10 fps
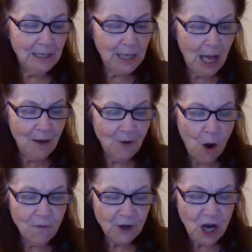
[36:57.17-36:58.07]
Love
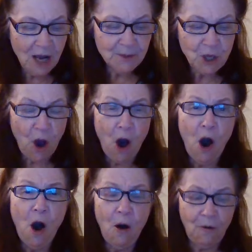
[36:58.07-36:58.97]
overcomes
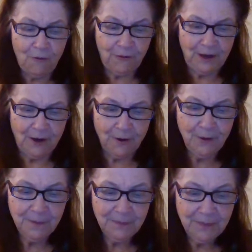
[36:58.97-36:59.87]
all
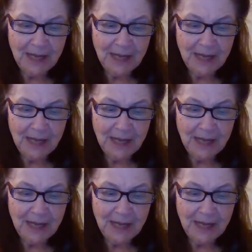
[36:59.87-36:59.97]
fear